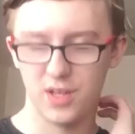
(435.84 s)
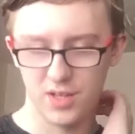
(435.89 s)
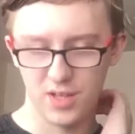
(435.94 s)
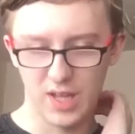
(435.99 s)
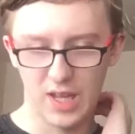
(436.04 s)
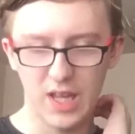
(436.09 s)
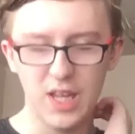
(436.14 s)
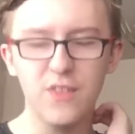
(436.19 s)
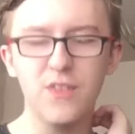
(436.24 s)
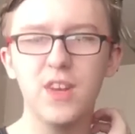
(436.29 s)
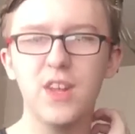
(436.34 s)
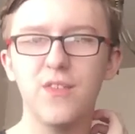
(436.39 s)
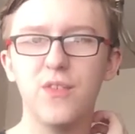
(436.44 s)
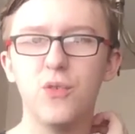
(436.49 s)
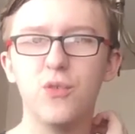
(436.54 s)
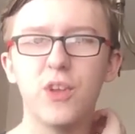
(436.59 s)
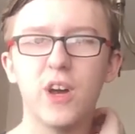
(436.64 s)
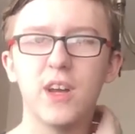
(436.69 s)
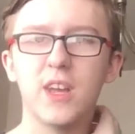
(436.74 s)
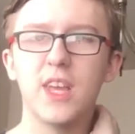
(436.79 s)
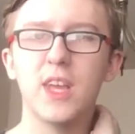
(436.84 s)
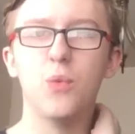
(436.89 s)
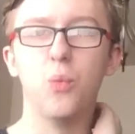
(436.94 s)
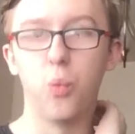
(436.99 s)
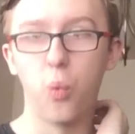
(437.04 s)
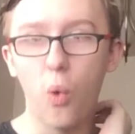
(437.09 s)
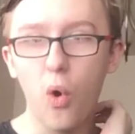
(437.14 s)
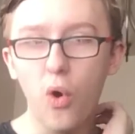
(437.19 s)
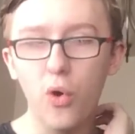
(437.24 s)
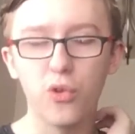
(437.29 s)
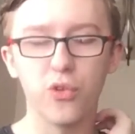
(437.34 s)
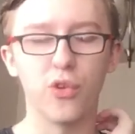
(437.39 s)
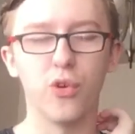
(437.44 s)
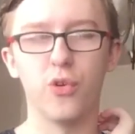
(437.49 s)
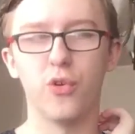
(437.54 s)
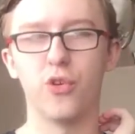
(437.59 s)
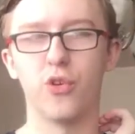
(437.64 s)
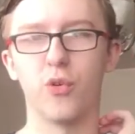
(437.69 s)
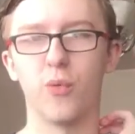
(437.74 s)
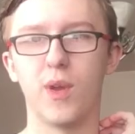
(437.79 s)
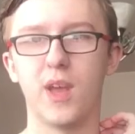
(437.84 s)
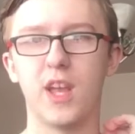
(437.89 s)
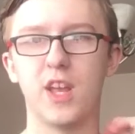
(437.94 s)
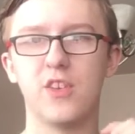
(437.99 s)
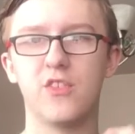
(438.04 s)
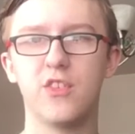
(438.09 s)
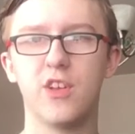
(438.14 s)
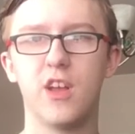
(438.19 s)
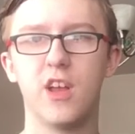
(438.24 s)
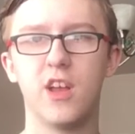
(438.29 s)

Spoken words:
Even if Uzaki was underage,